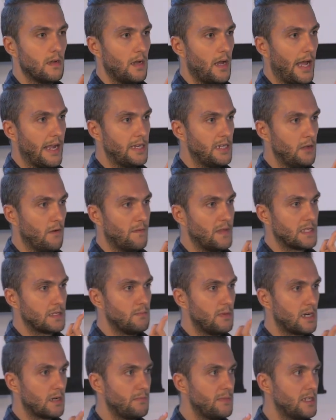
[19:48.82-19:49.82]
ID of the
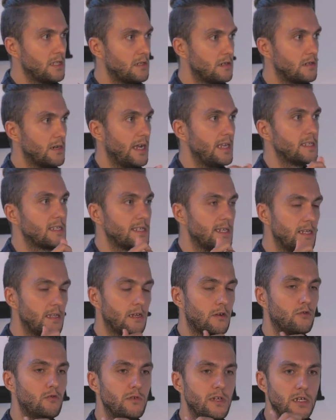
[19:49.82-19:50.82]
smart meter and send
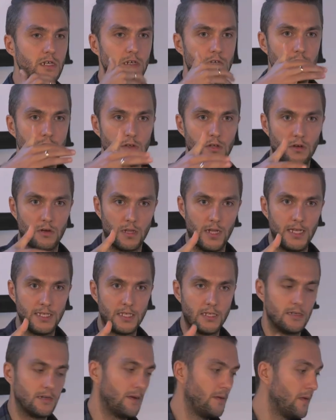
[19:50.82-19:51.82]
a query to your
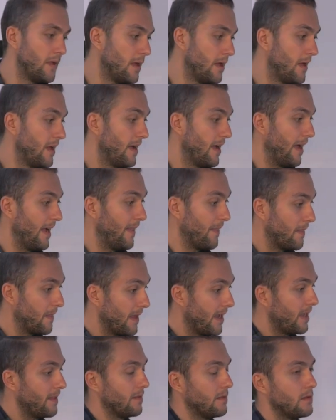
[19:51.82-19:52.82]
cluster. And
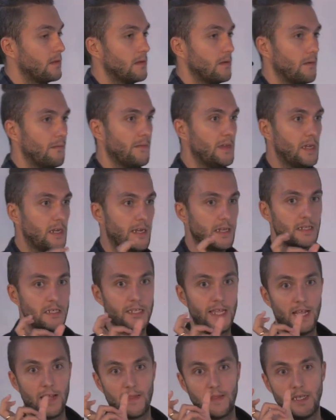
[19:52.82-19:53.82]
then we can
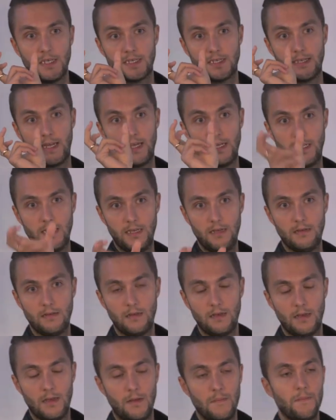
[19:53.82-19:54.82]
take this ID
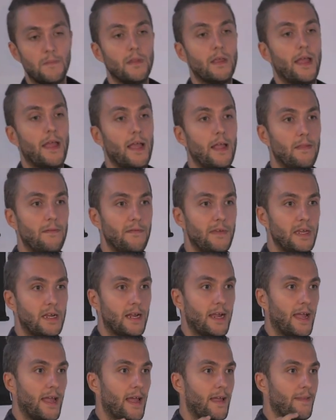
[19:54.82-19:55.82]
and we
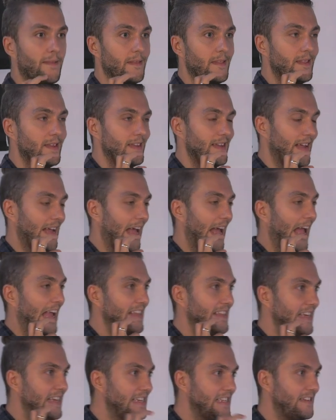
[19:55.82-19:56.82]
can
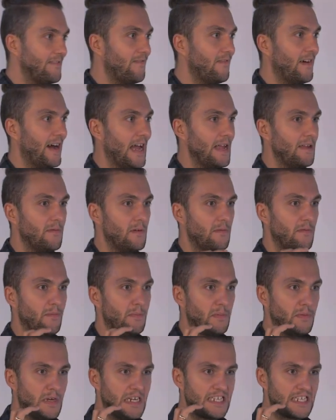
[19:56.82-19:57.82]
identify
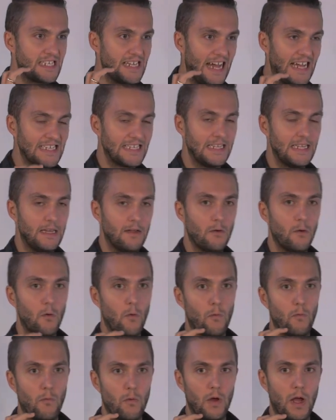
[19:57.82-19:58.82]
precisely
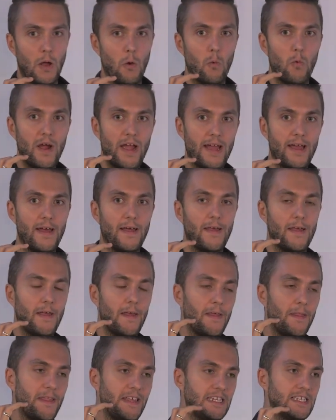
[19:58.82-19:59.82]
uh, where
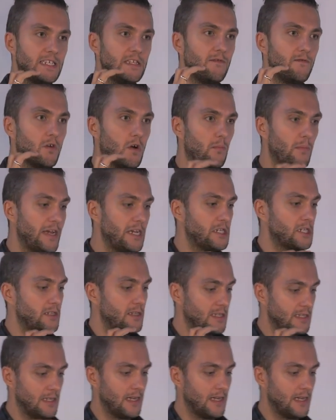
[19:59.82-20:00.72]
this information is